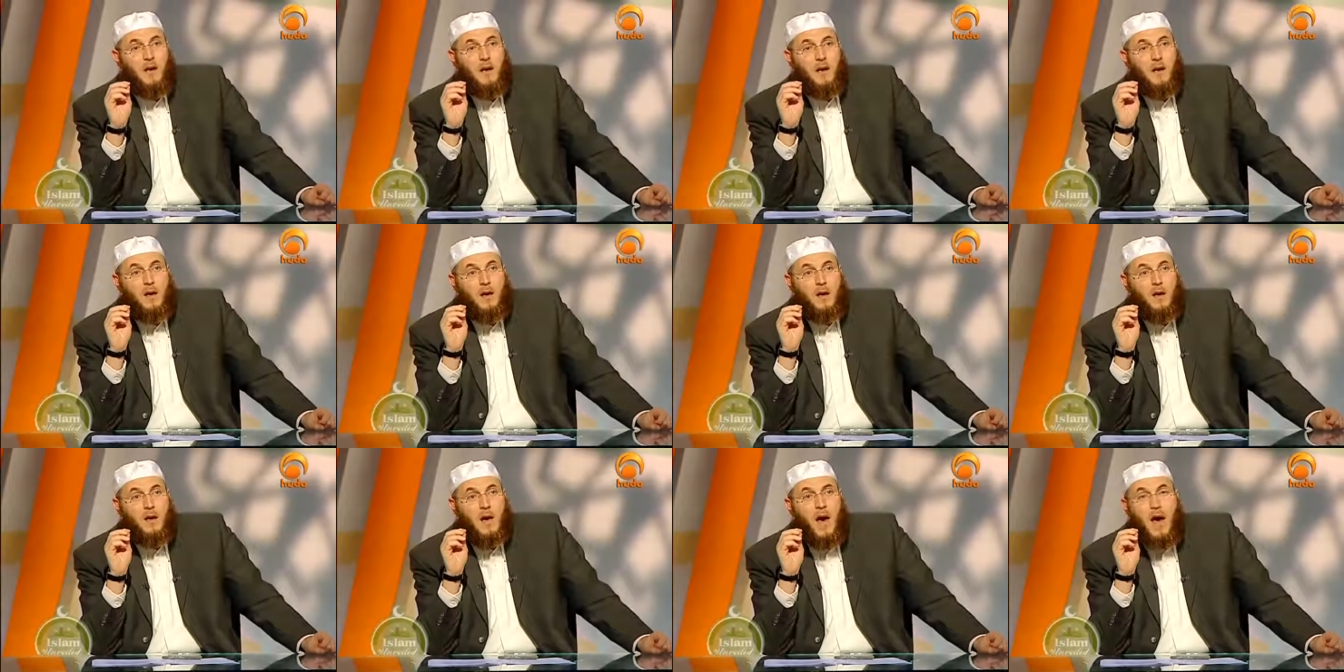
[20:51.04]

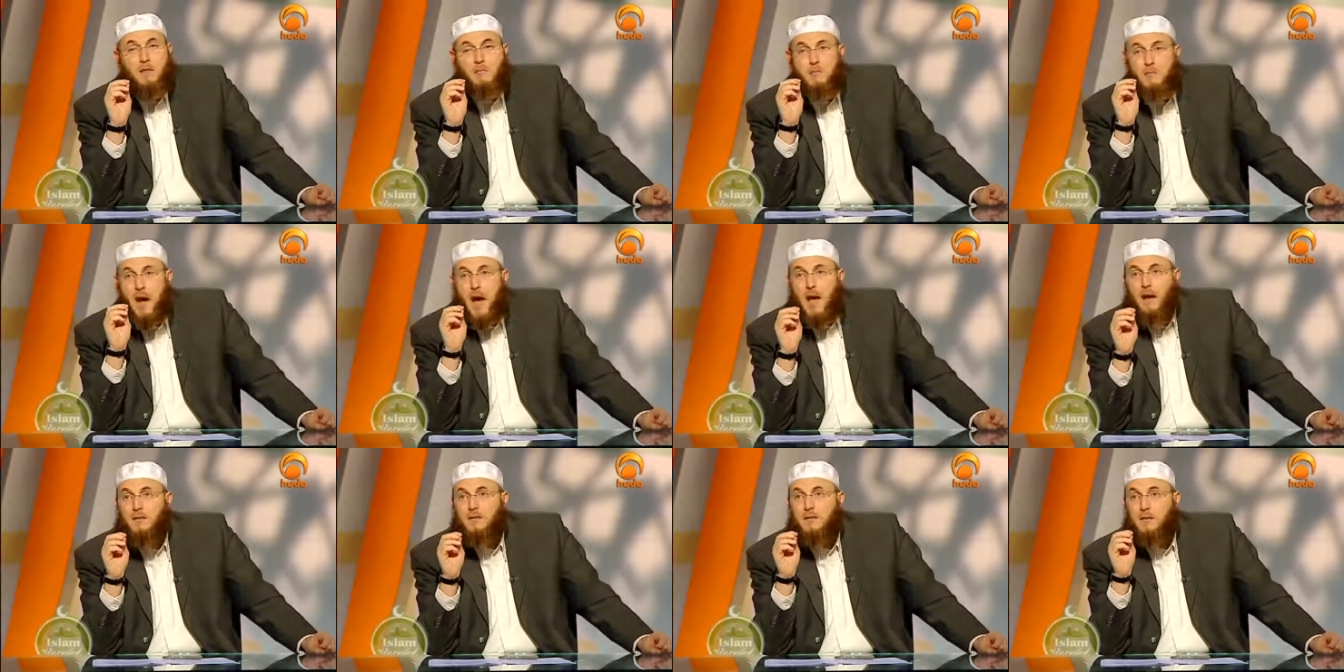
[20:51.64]
uh,
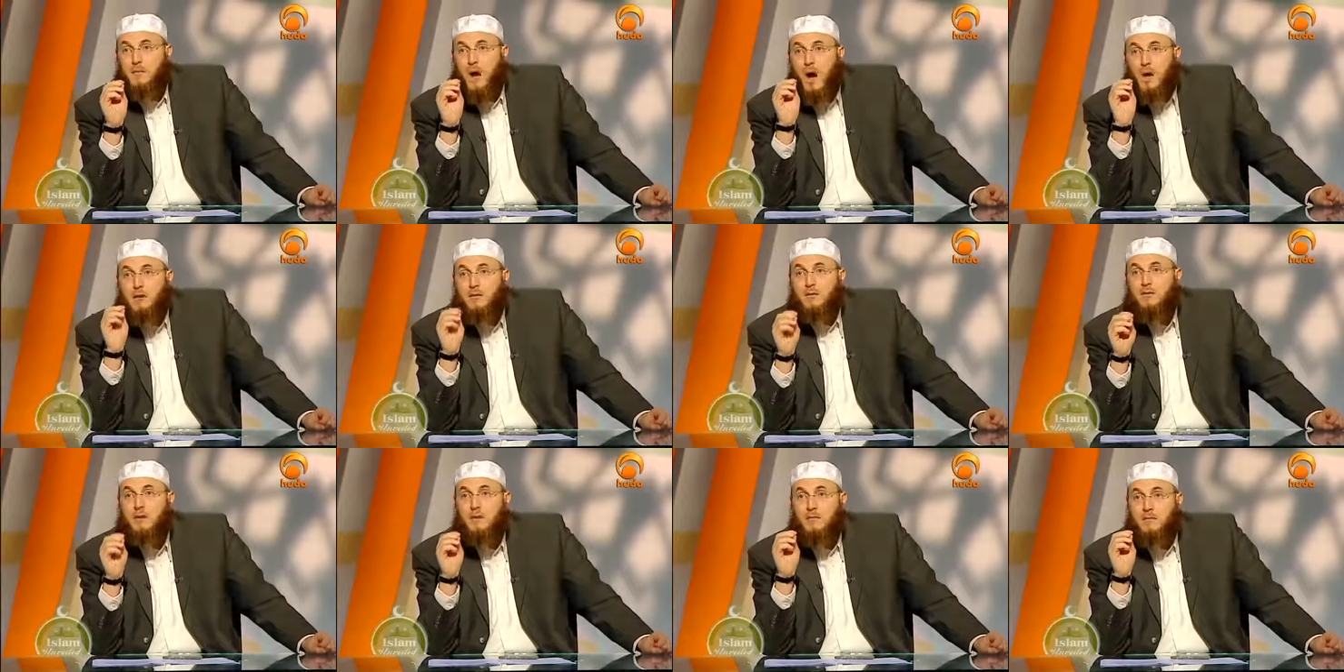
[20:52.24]
unbiased
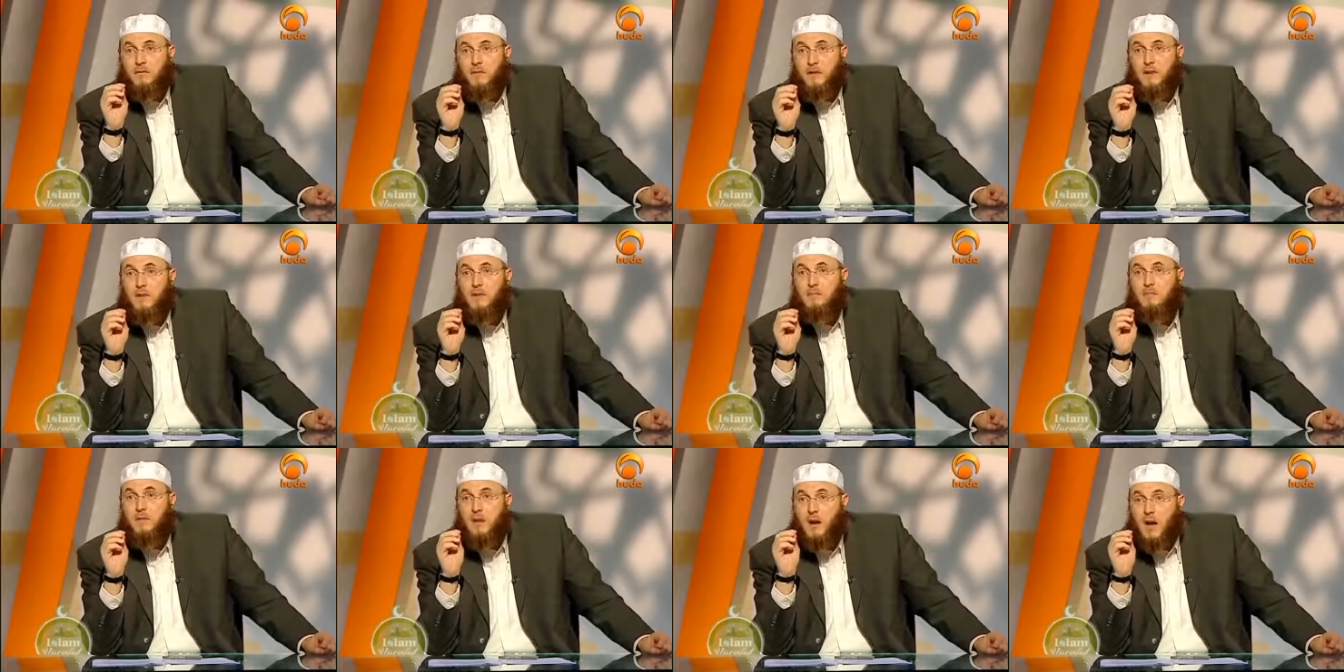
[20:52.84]
democracy and
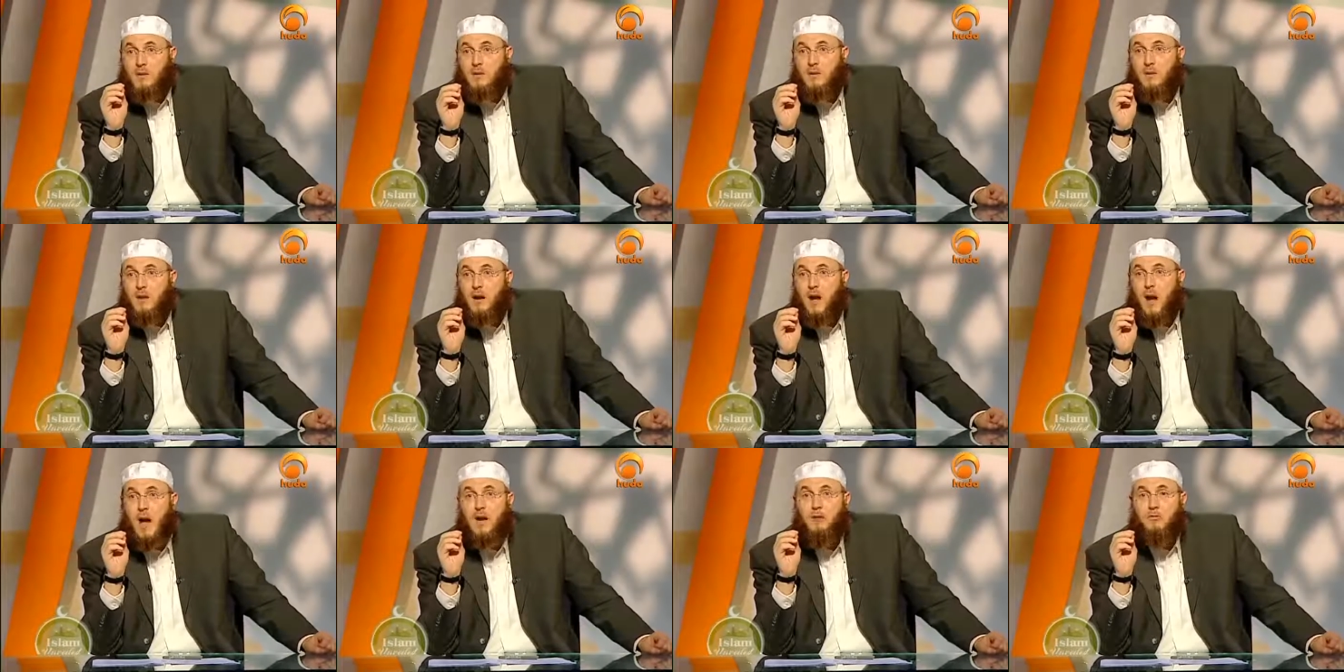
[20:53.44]
freedom,
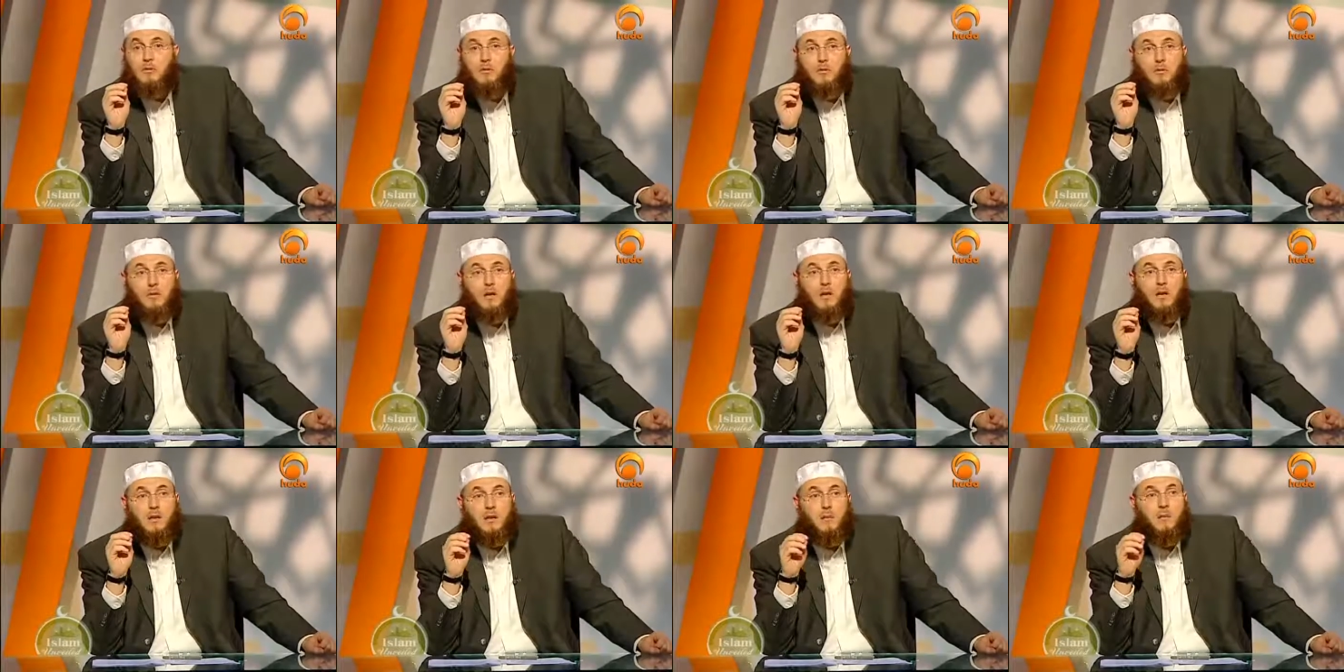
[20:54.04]
rather I would
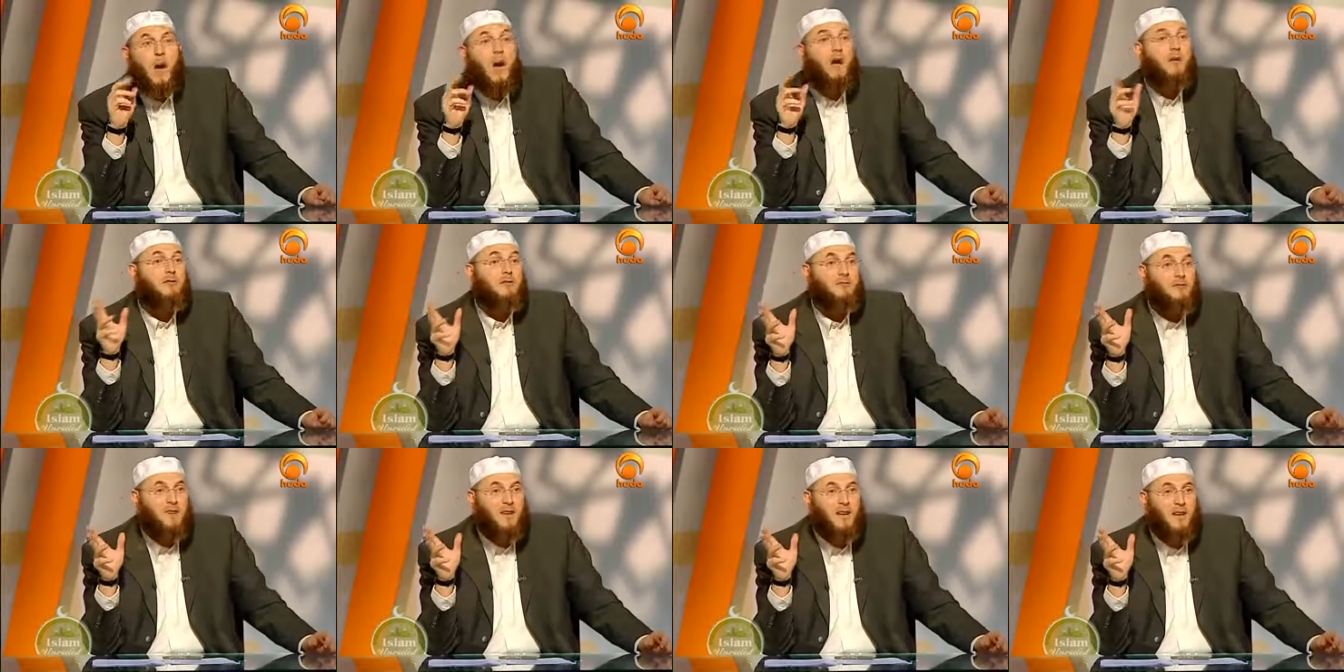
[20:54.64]
call it
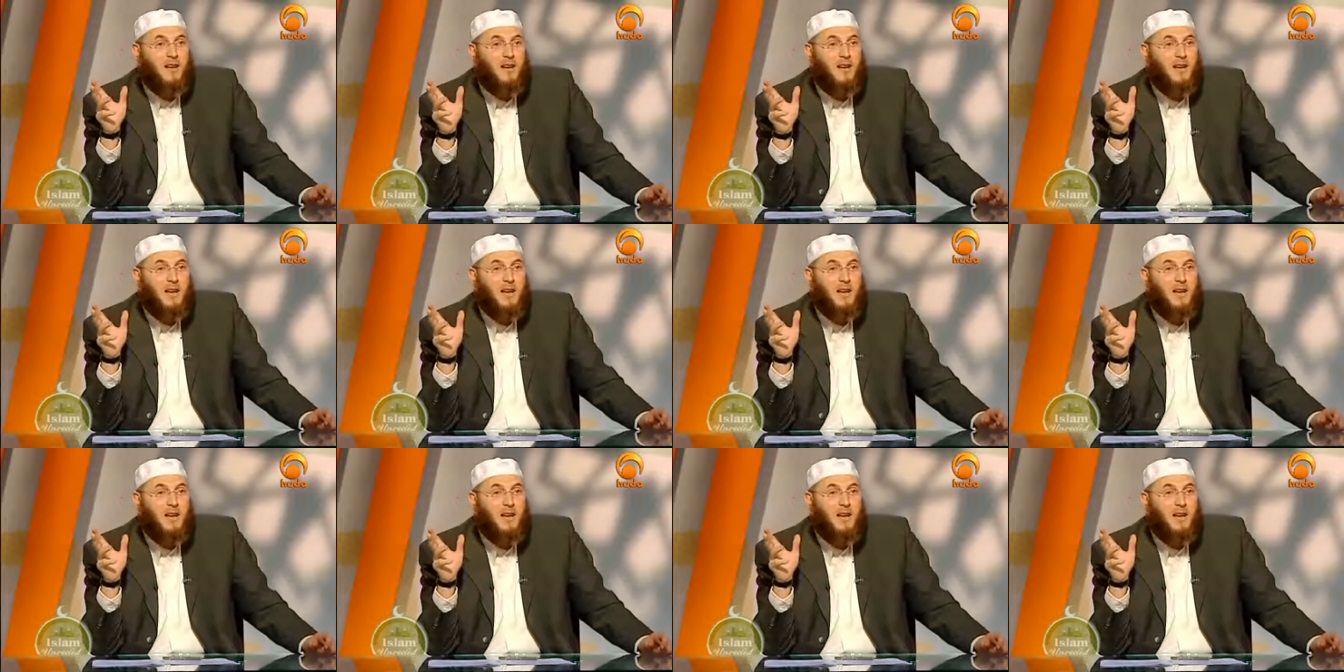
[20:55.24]
hypocrisy,